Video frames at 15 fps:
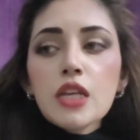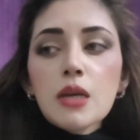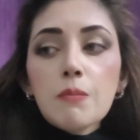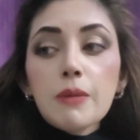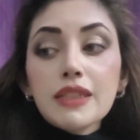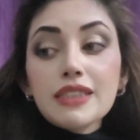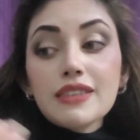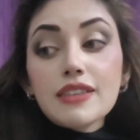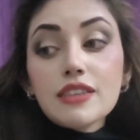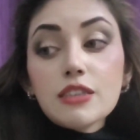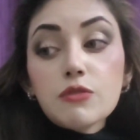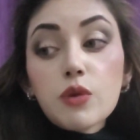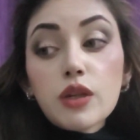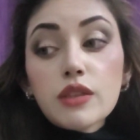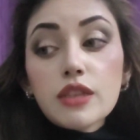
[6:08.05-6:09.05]
But this
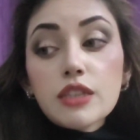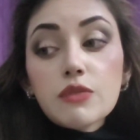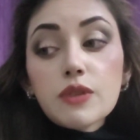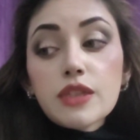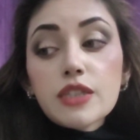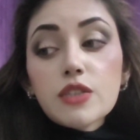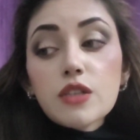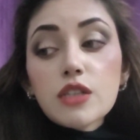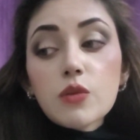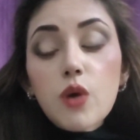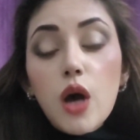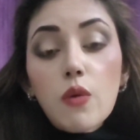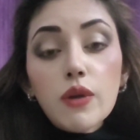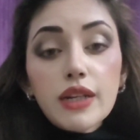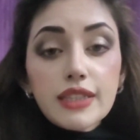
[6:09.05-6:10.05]
one is not a
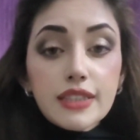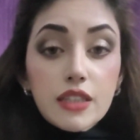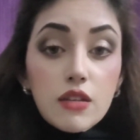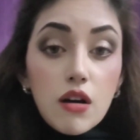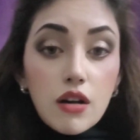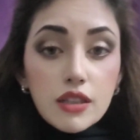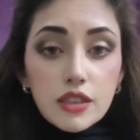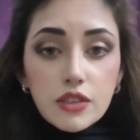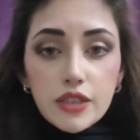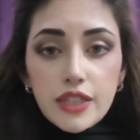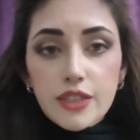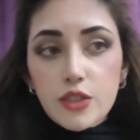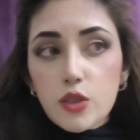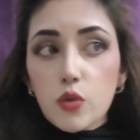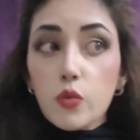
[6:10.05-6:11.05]
vowel, it's a
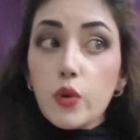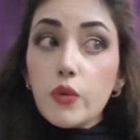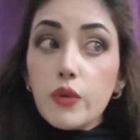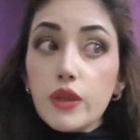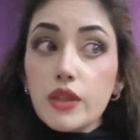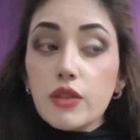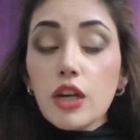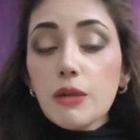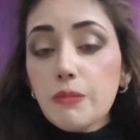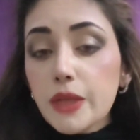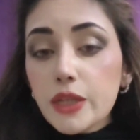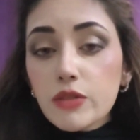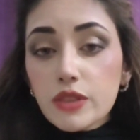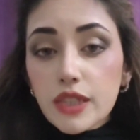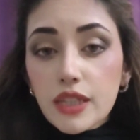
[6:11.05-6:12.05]
consonant, so we will not be
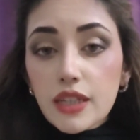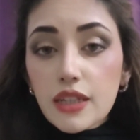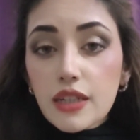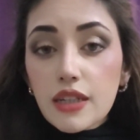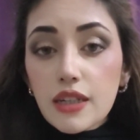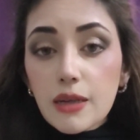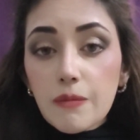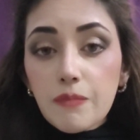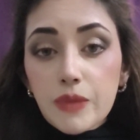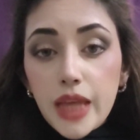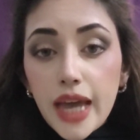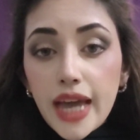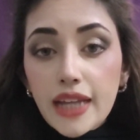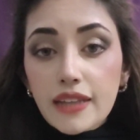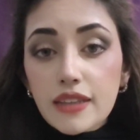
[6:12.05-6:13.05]
using
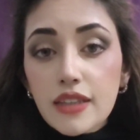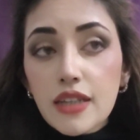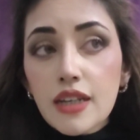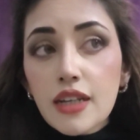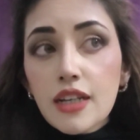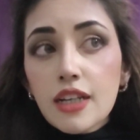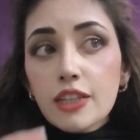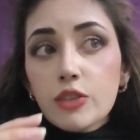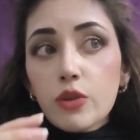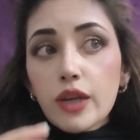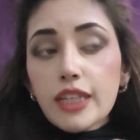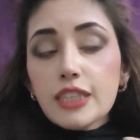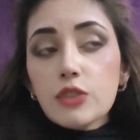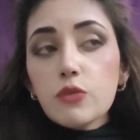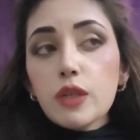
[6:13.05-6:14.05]
an. So
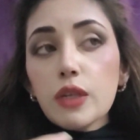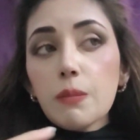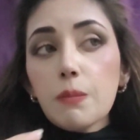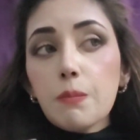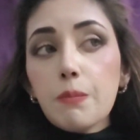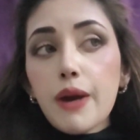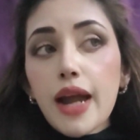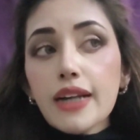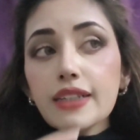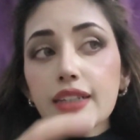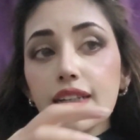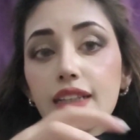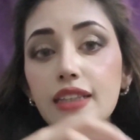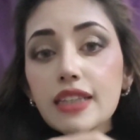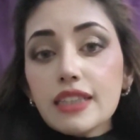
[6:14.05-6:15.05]
it's very
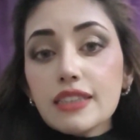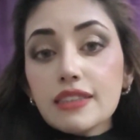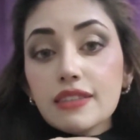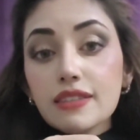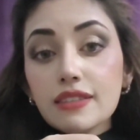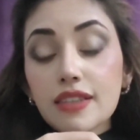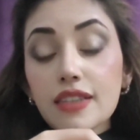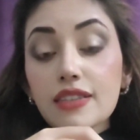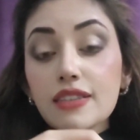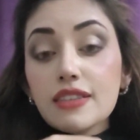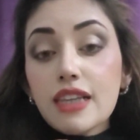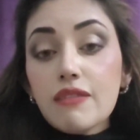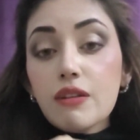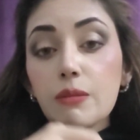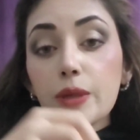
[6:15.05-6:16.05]
practical, since
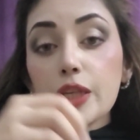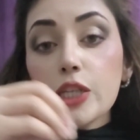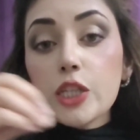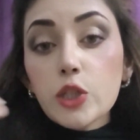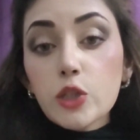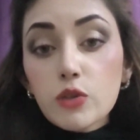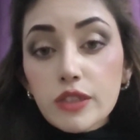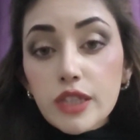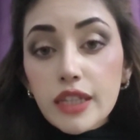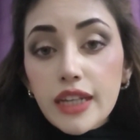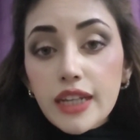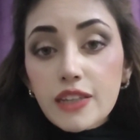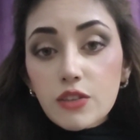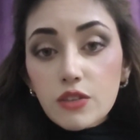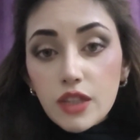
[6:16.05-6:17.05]
they will be using
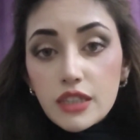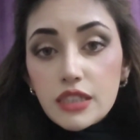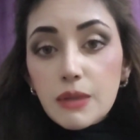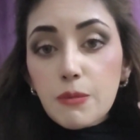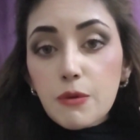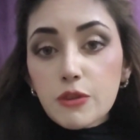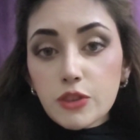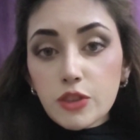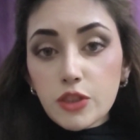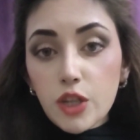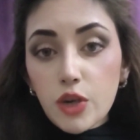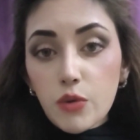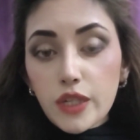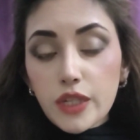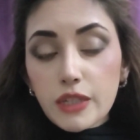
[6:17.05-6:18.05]
it, so they are supposed to
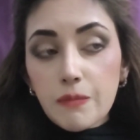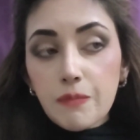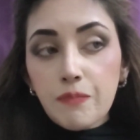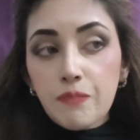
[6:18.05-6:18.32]
know it.